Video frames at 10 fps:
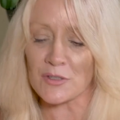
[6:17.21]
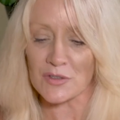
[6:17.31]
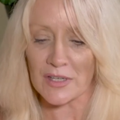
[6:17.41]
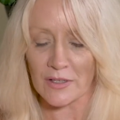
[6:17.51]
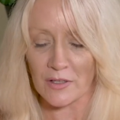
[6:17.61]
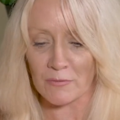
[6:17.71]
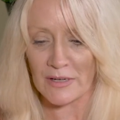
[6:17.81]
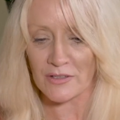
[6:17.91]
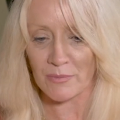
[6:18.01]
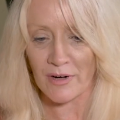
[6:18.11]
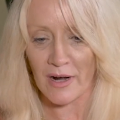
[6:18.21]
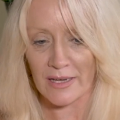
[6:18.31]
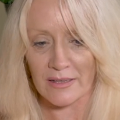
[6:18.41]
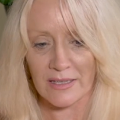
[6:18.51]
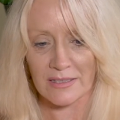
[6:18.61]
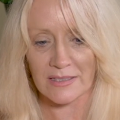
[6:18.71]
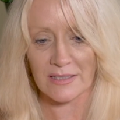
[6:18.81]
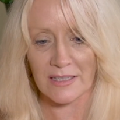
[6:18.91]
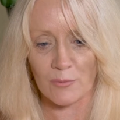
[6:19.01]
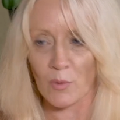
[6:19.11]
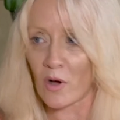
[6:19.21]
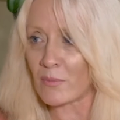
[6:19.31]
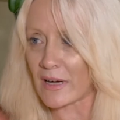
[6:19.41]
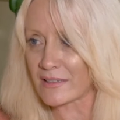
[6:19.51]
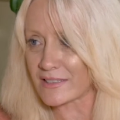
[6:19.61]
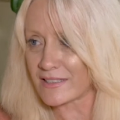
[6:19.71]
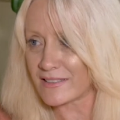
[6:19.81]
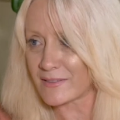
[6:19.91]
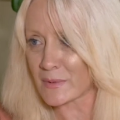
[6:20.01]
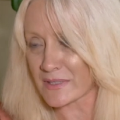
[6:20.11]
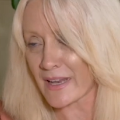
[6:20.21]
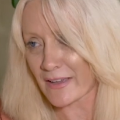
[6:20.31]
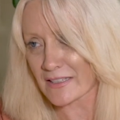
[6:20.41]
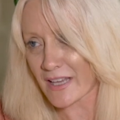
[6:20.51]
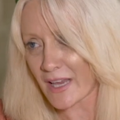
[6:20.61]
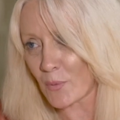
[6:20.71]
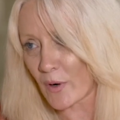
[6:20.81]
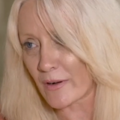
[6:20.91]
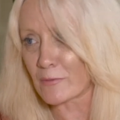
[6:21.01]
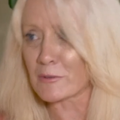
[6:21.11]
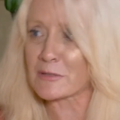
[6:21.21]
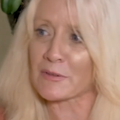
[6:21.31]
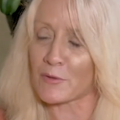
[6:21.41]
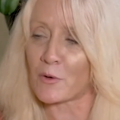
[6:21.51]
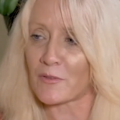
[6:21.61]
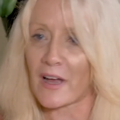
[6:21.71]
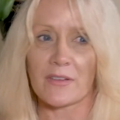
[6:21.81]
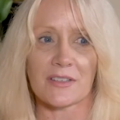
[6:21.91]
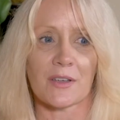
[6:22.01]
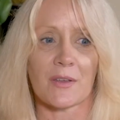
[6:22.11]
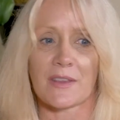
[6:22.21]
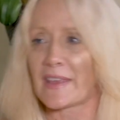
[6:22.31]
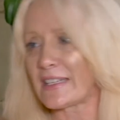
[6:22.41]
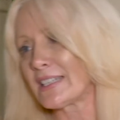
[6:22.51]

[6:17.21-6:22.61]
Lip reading: interesting that you'd mentioned prior that Walmart now has quinoa, and was before 5 years ago that they